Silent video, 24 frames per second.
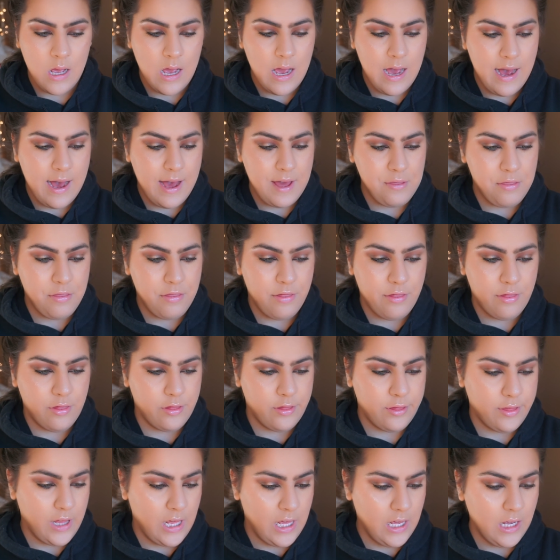I
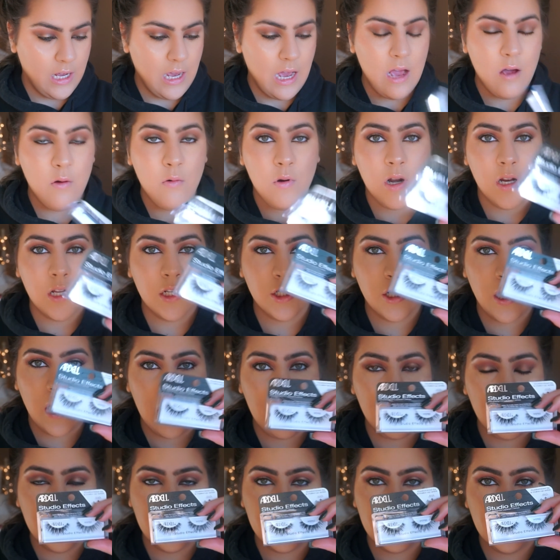think I want to try
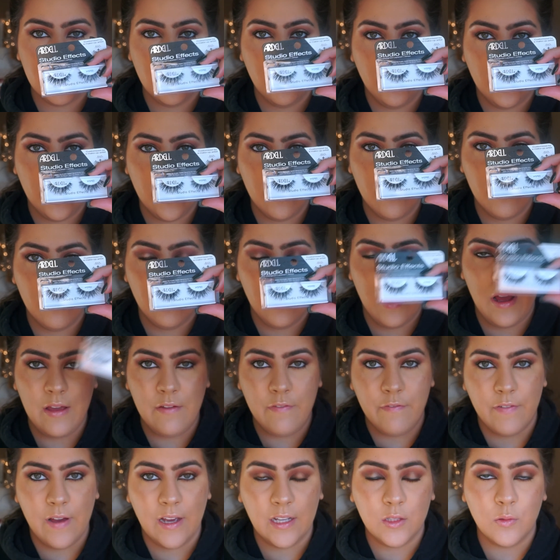the Studio
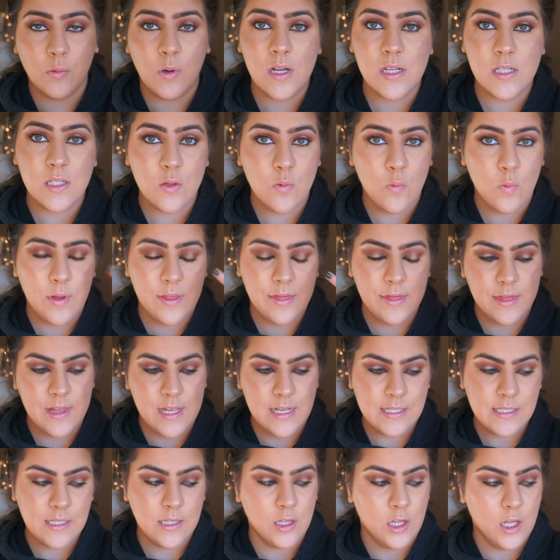Effect ones with
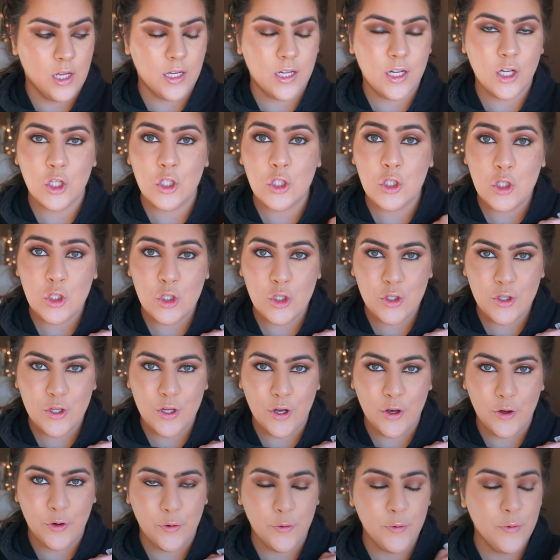this look.
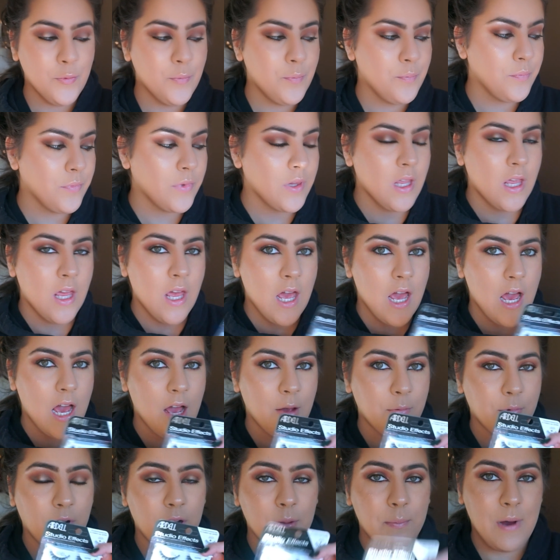So
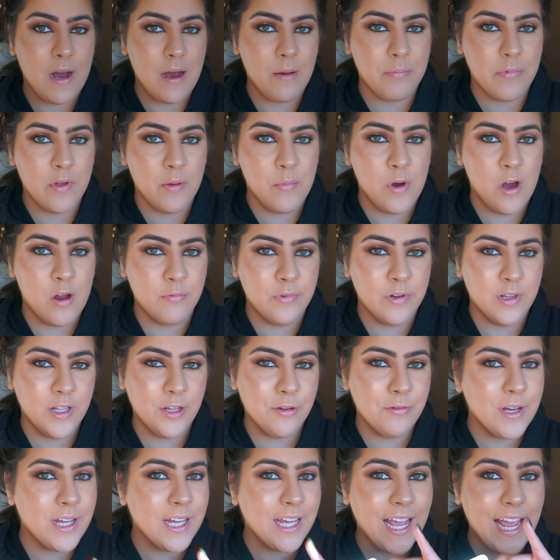I'm going to pop them on really
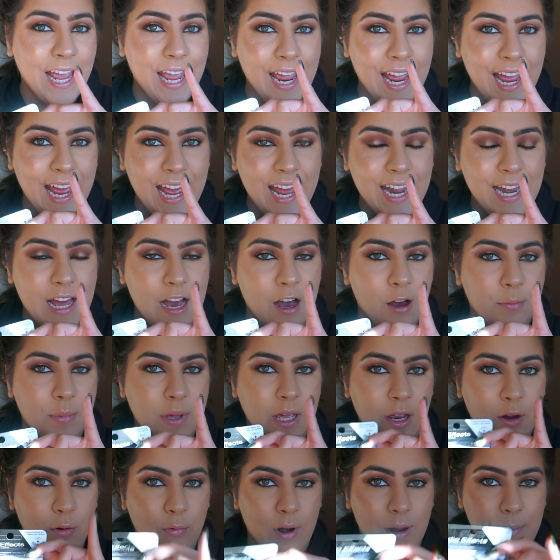quick and I'll
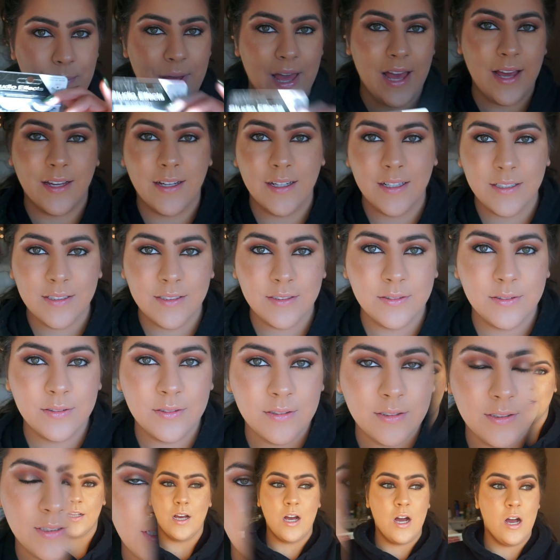be right back. Okay,
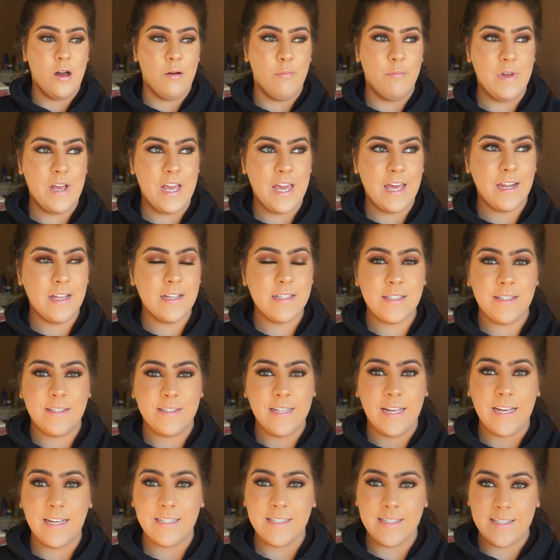guys, it is
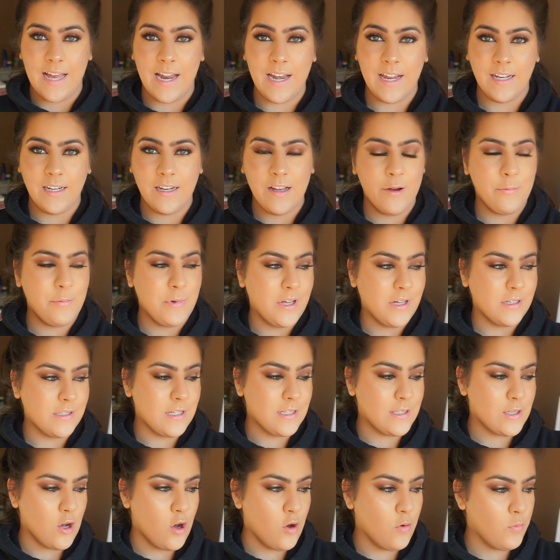like setting now because
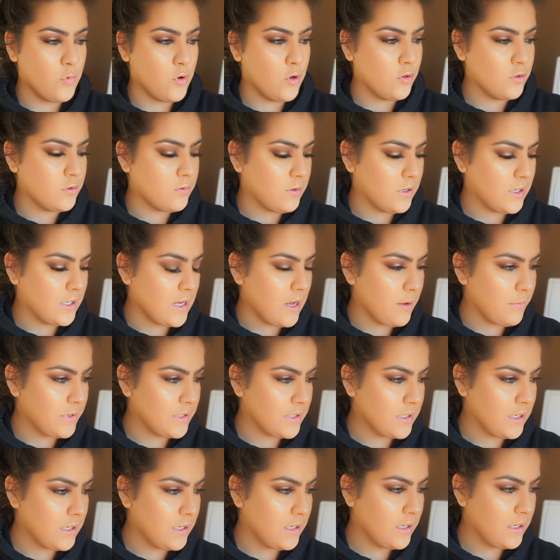it's almost, what time is
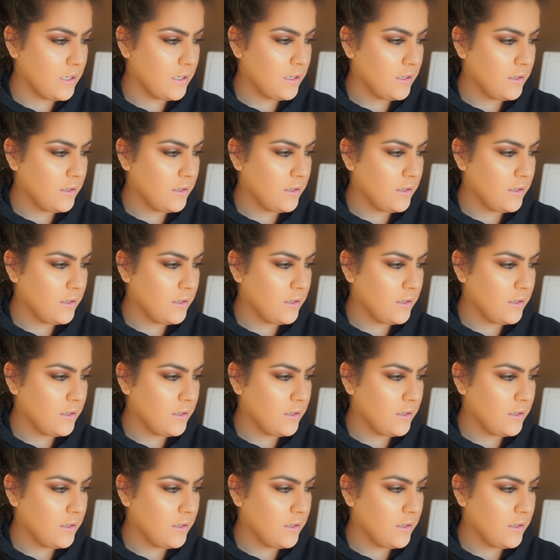it?